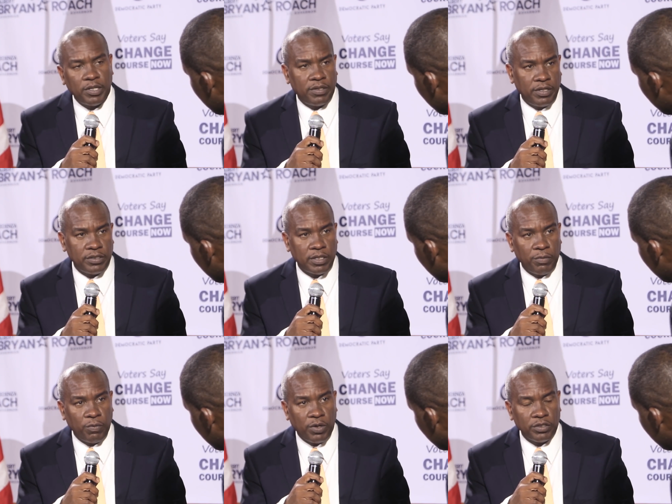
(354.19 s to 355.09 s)
of the things that
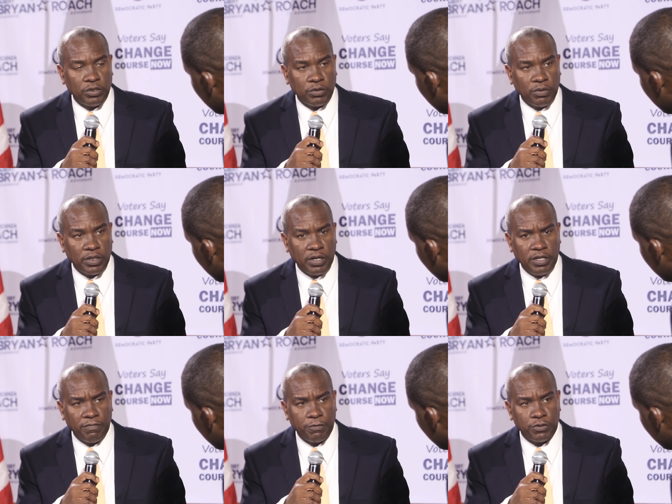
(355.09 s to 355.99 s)
we want to do with our
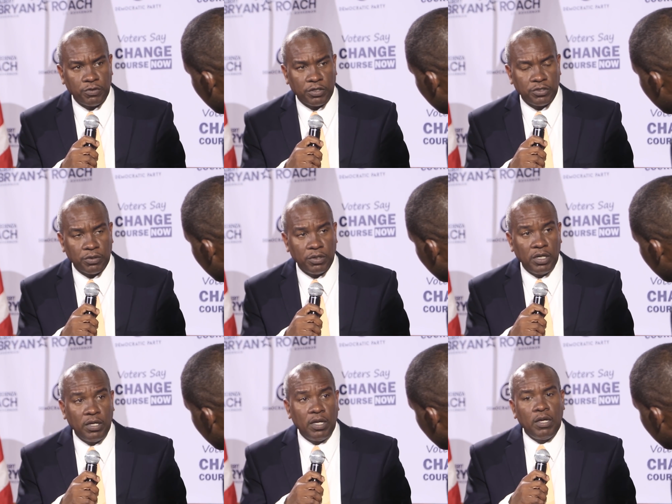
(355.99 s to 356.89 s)
infrastructure.
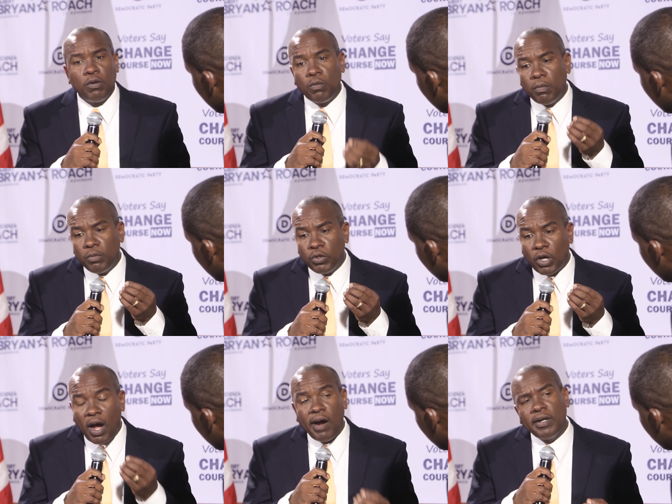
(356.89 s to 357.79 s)
The
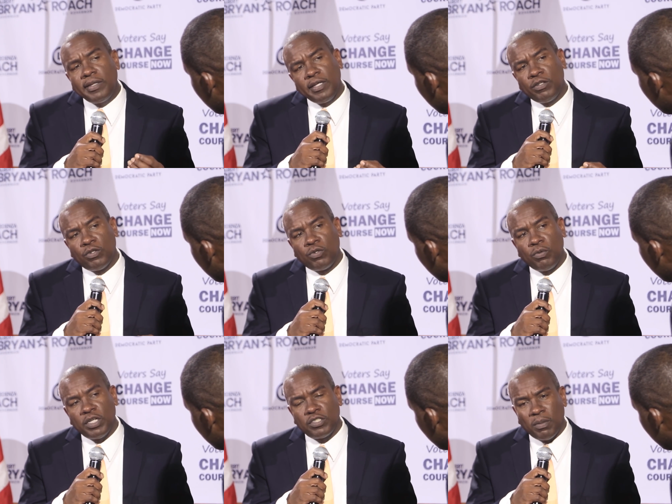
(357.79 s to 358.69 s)
harder thing to
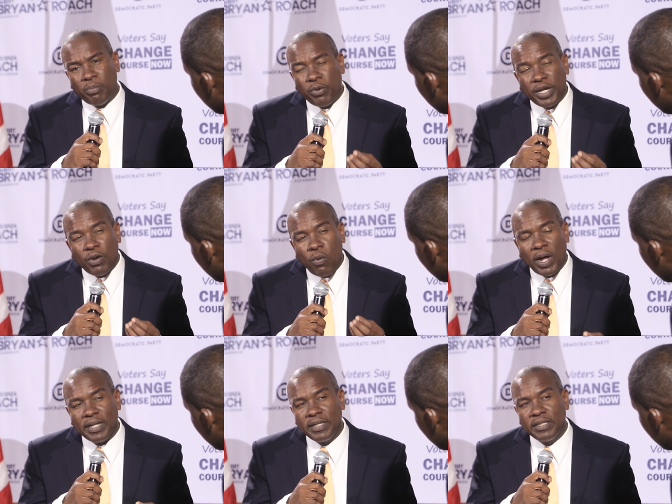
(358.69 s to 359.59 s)
do is to bring
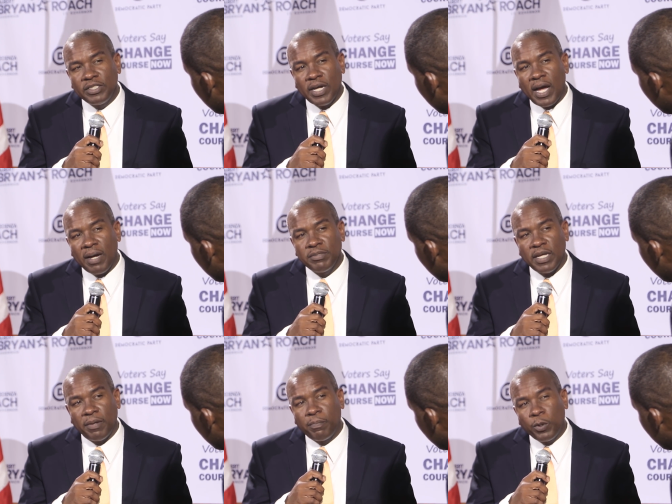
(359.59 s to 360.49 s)
quality jobs
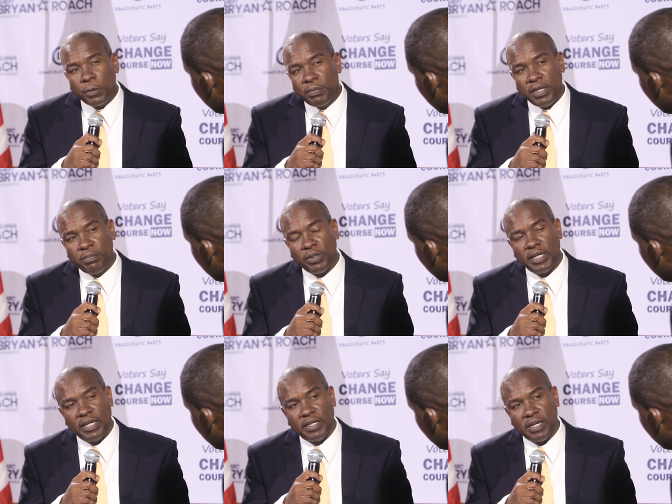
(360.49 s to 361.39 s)
and put people in